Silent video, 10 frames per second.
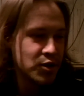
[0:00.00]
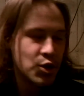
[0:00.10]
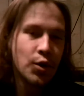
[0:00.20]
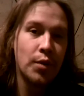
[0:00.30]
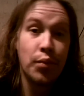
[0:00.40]

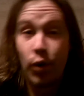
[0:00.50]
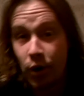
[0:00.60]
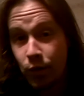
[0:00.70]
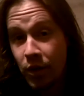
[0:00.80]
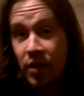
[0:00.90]
who are
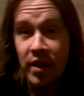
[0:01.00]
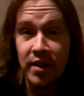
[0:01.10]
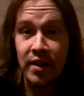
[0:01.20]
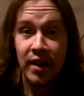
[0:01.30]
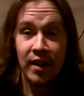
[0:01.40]
born
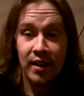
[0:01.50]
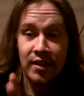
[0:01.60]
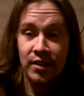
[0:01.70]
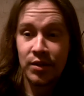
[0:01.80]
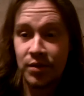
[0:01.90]
within
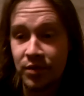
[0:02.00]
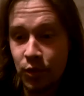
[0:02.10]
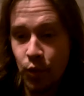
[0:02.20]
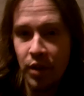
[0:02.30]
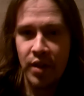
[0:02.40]

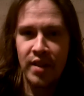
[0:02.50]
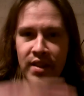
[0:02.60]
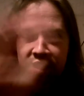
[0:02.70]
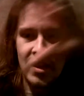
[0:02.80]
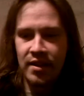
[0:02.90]

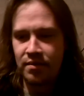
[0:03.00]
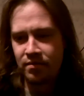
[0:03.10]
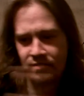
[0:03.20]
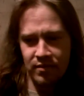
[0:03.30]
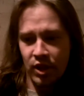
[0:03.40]
the
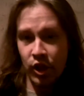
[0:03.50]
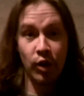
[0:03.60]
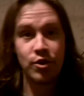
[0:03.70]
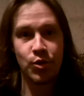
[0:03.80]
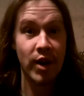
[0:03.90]

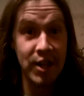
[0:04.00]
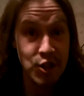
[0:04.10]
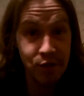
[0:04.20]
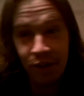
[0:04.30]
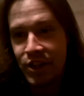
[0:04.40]
close
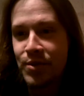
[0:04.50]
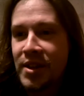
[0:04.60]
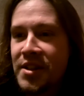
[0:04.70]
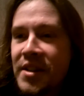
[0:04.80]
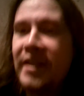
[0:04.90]
range of
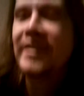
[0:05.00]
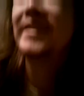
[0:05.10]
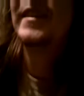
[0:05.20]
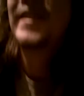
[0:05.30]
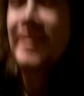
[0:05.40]
Christmas,
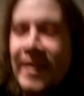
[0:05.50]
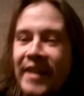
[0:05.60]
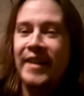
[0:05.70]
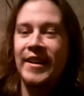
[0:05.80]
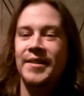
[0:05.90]

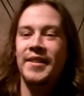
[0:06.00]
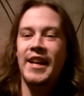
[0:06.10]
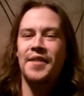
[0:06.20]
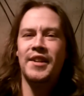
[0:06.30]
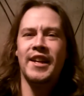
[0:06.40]
and
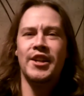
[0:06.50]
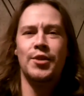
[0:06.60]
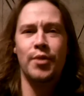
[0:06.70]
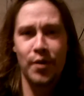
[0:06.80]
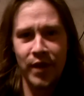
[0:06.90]
having to get your
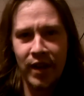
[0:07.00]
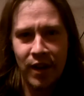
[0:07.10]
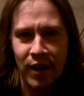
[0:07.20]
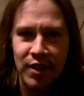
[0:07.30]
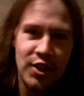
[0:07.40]
birthday
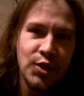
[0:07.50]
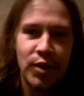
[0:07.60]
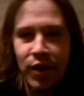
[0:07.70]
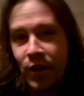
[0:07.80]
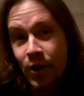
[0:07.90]
card just
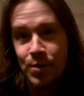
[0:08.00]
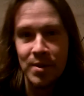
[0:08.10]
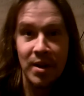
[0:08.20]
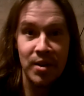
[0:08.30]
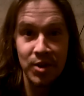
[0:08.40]
when all the
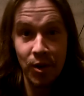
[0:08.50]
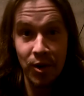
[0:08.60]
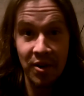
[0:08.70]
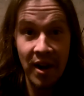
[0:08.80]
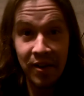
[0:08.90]
Christmas cards are
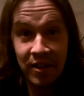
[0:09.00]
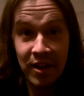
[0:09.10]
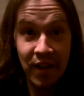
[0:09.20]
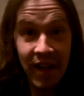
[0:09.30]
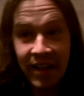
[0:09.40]
going around and
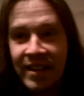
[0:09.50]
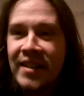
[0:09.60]
all that.